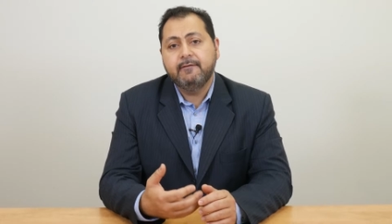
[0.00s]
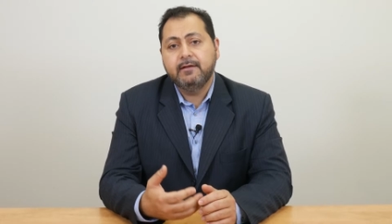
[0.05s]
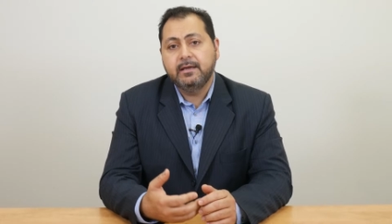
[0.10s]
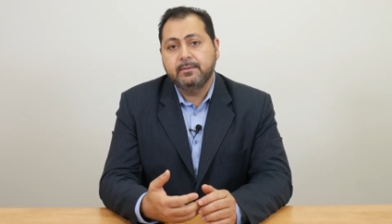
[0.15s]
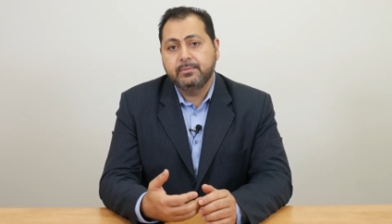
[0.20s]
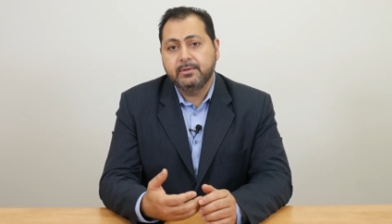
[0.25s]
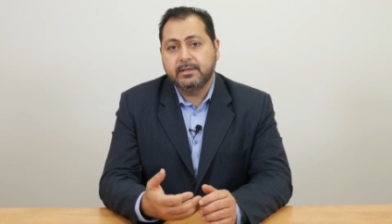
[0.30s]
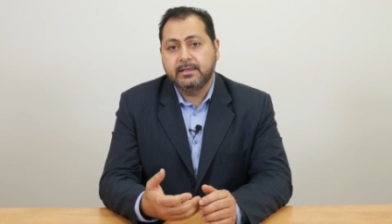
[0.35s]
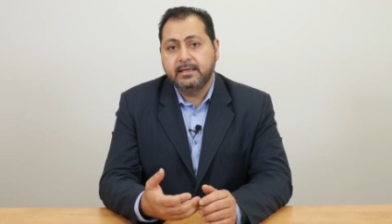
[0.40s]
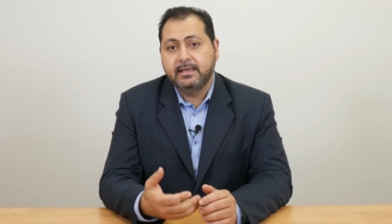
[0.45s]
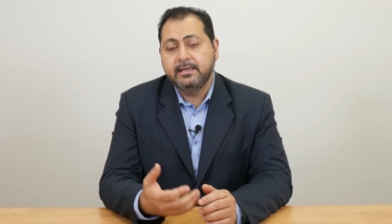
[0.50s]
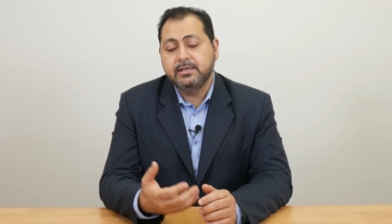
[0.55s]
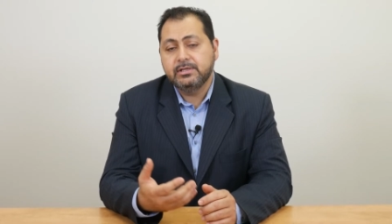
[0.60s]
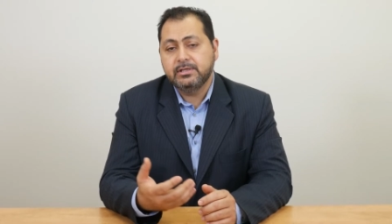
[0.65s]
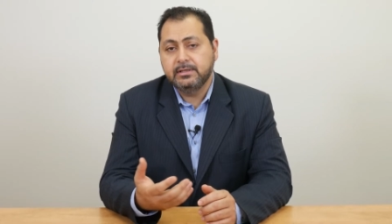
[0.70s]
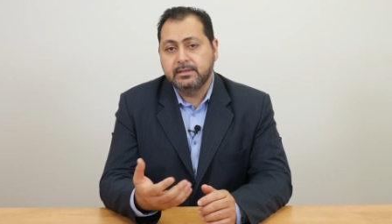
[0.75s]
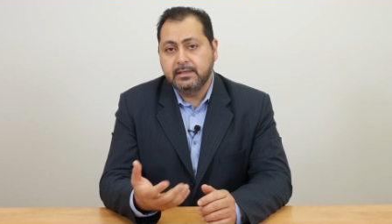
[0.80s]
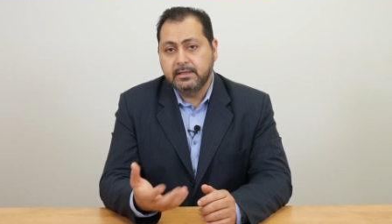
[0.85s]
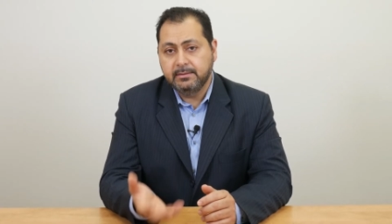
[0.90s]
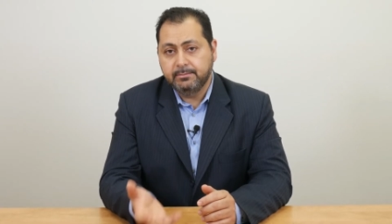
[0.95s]
an
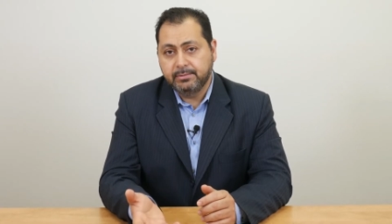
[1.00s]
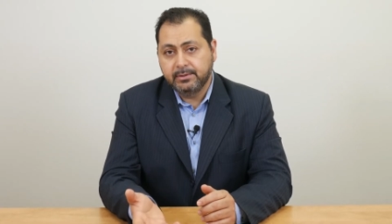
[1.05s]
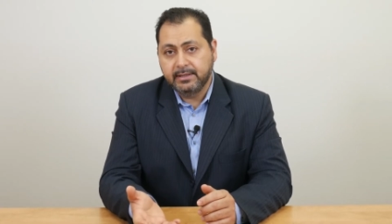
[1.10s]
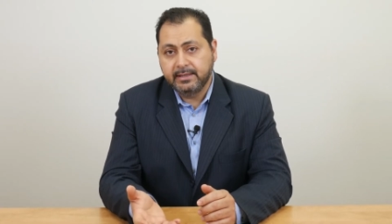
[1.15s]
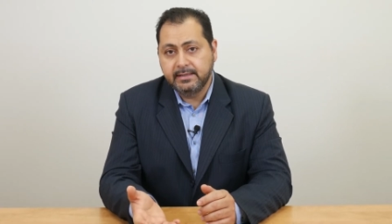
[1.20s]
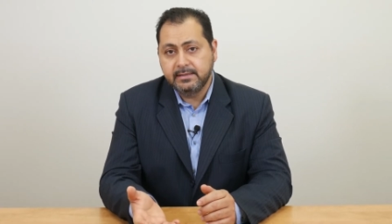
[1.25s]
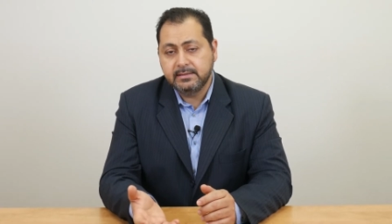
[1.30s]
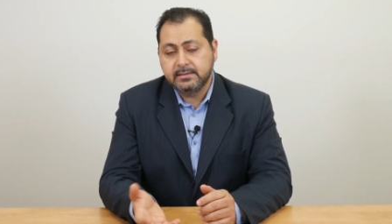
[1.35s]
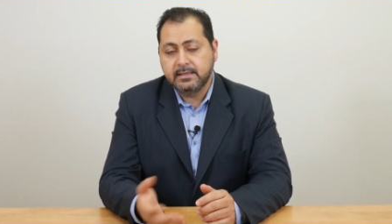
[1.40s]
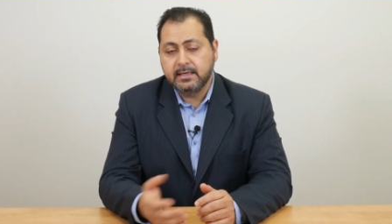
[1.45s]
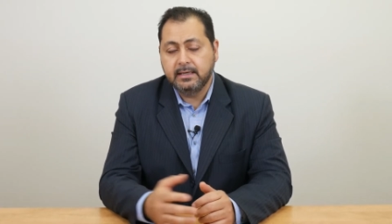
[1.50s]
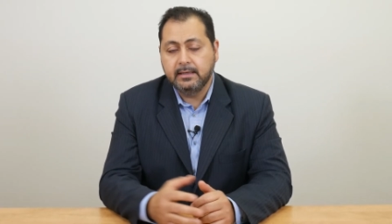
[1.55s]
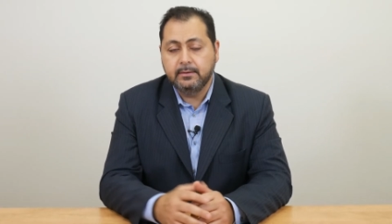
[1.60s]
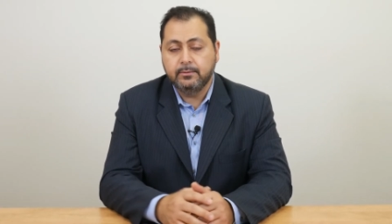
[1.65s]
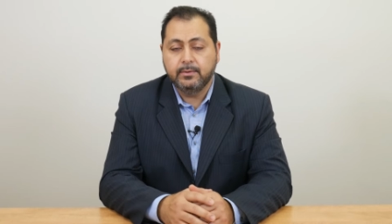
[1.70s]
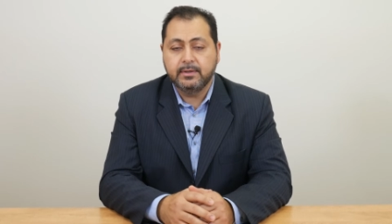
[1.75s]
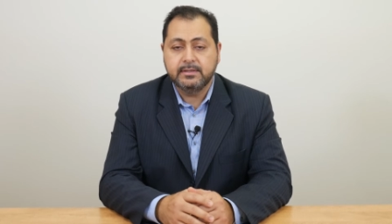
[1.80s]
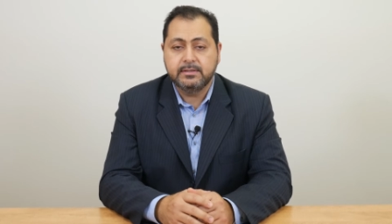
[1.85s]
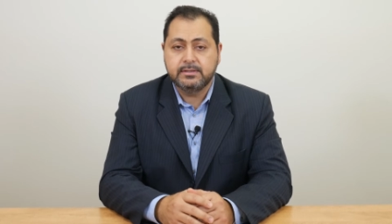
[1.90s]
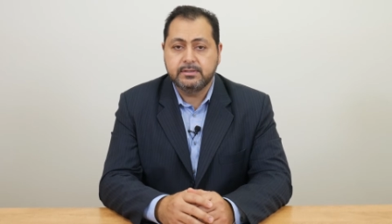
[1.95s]
application in place and
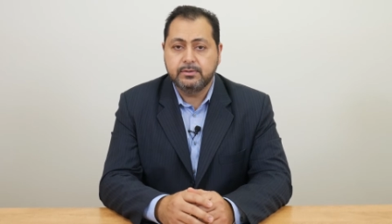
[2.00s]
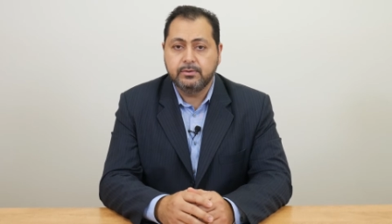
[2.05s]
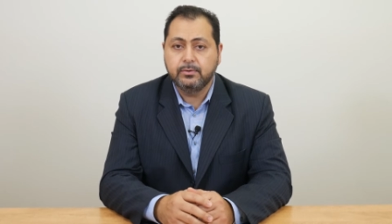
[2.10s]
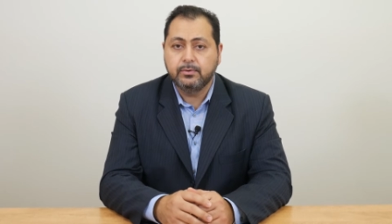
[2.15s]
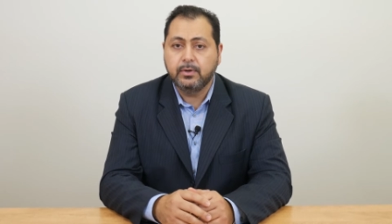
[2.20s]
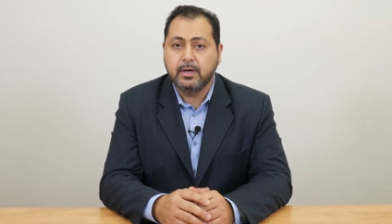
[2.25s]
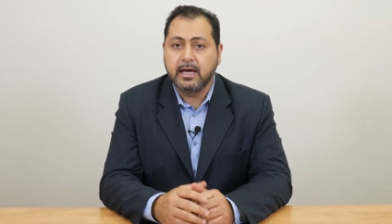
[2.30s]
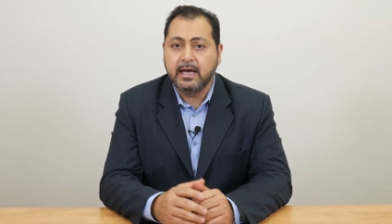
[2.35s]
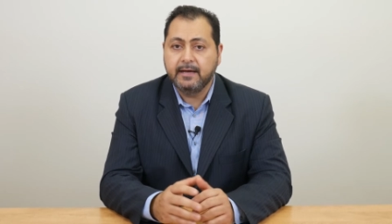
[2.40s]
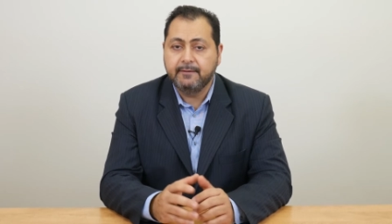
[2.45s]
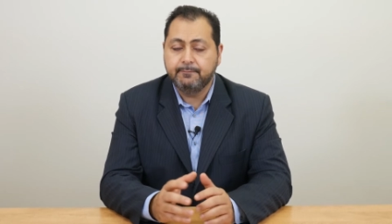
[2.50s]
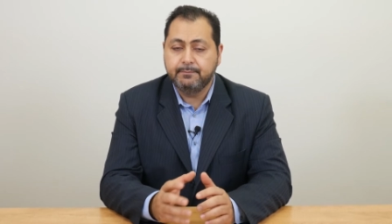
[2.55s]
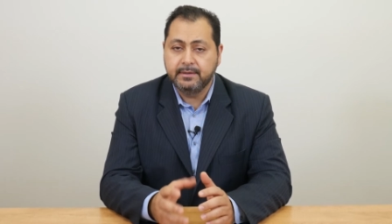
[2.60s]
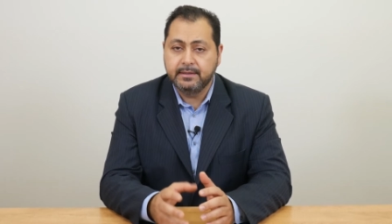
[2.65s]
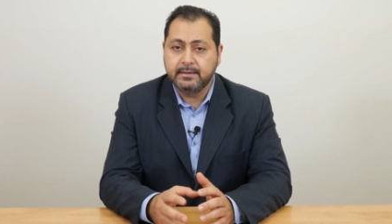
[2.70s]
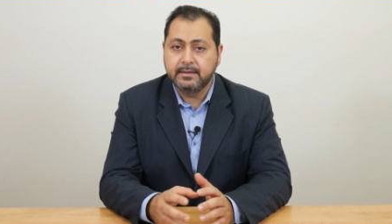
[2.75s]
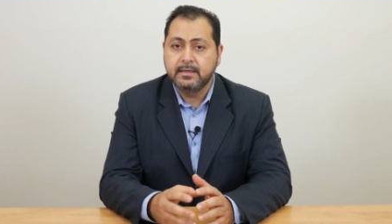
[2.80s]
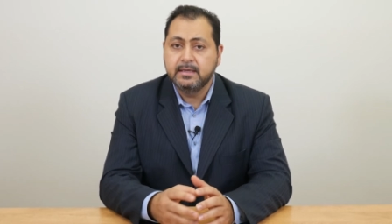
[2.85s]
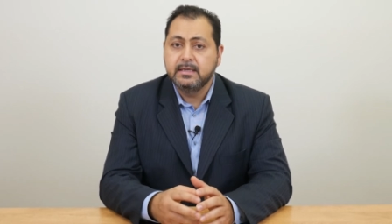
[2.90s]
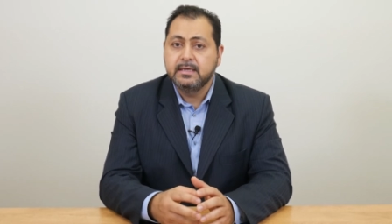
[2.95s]
once you have
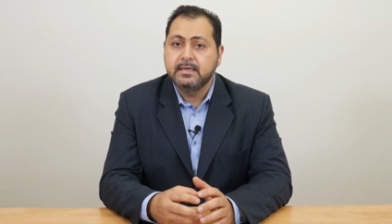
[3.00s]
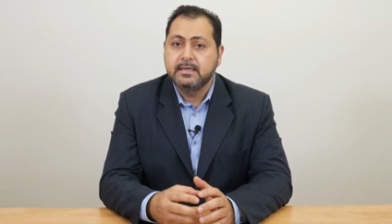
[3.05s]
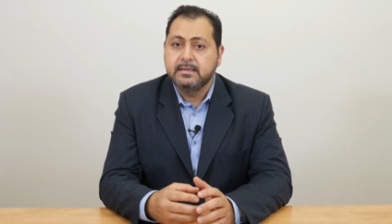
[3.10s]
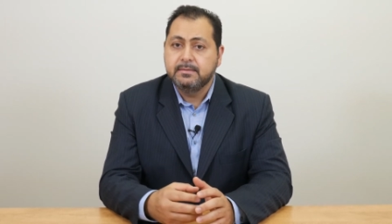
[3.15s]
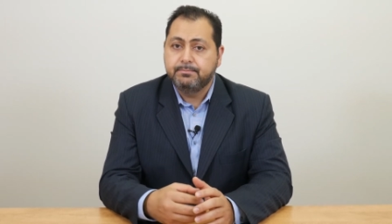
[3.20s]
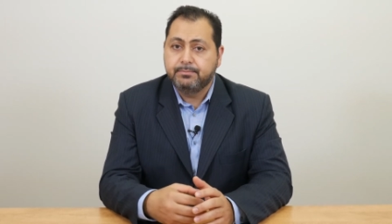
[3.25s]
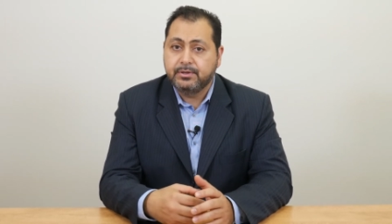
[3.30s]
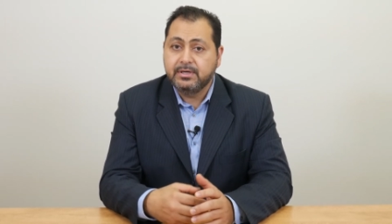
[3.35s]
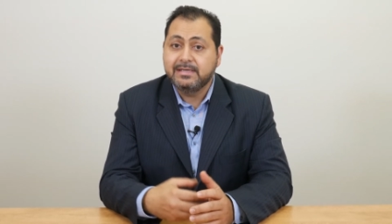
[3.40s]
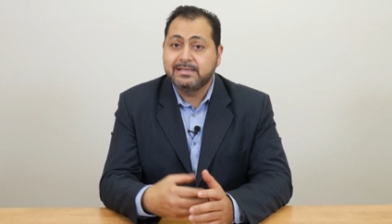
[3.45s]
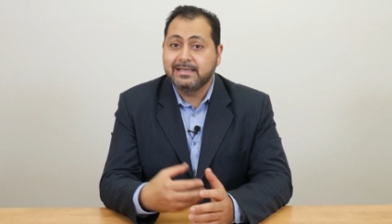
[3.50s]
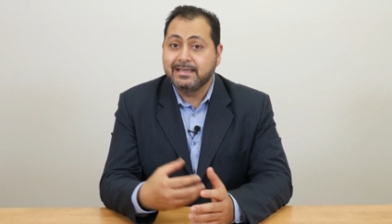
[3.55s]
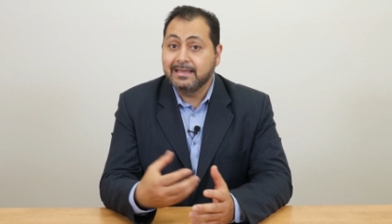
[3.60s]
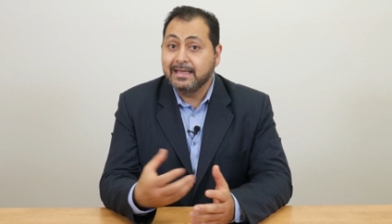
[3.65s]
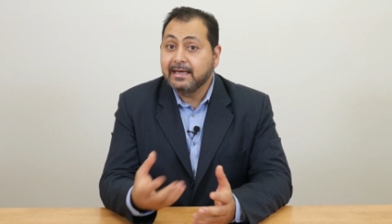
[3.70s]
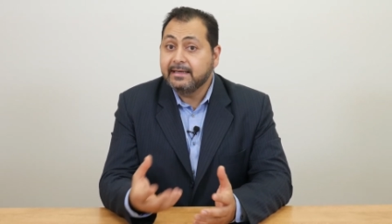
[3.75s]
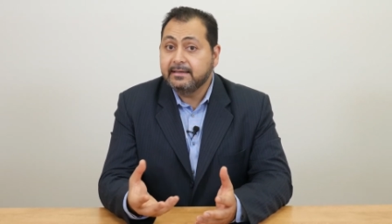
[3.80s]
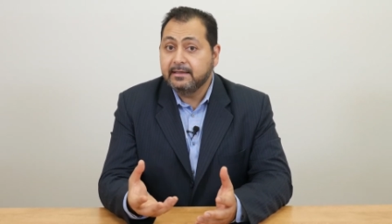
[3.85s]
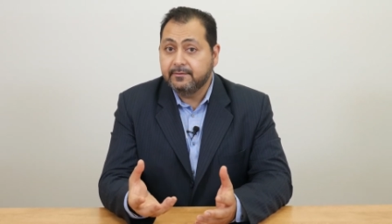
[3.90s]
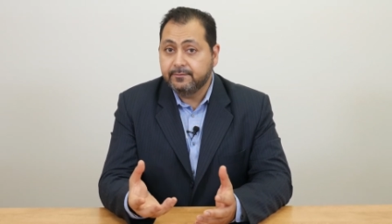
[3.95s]
been
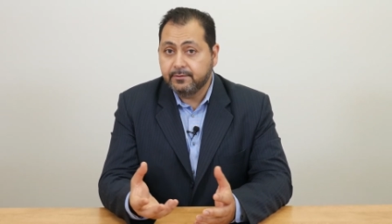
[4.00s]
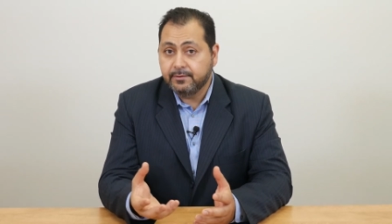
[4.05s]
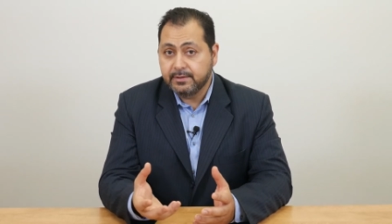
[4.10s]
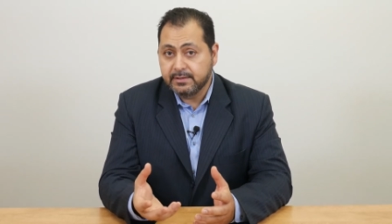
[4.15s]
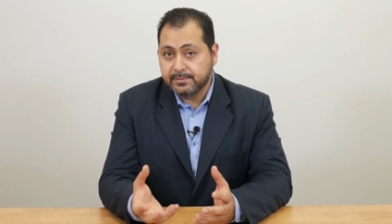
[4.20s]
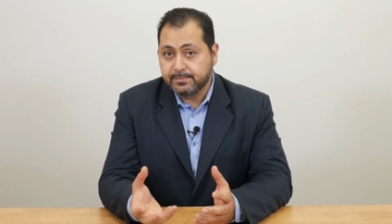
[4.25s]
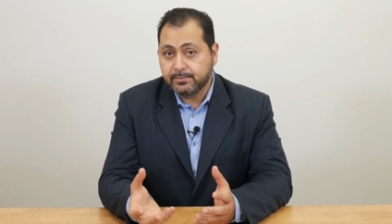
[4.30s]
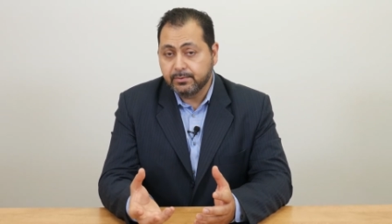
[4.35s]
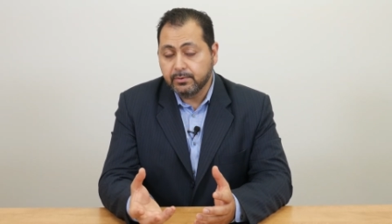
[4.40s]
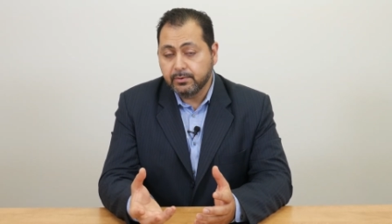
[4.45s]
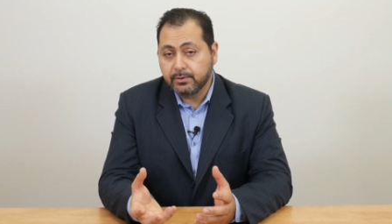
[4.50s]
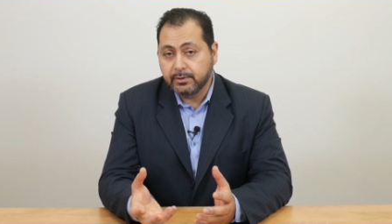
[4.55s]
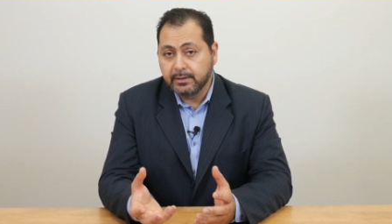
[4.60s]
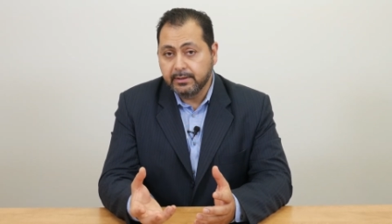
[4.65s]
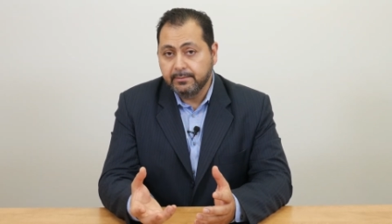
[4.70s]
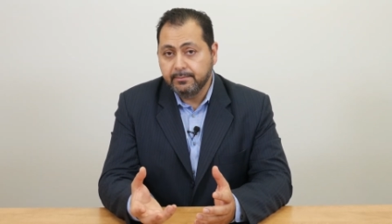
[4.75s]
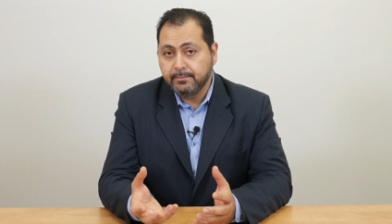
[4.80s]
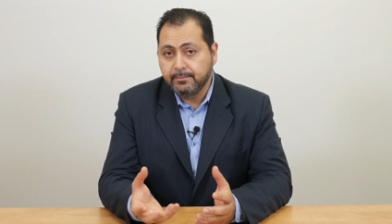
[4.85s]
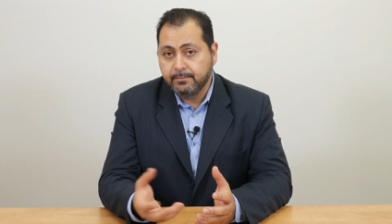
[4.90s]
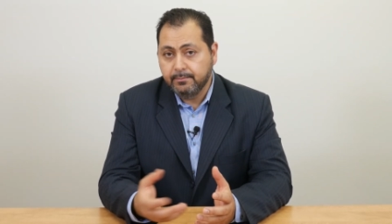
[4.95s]
pre-selected for this
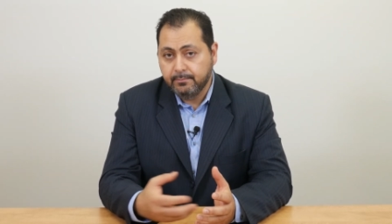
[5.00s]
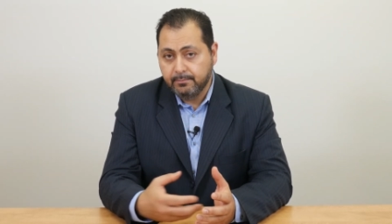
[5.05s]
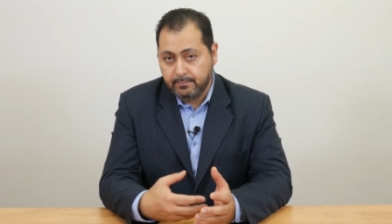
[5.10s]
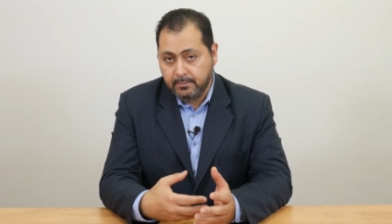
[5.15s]
program,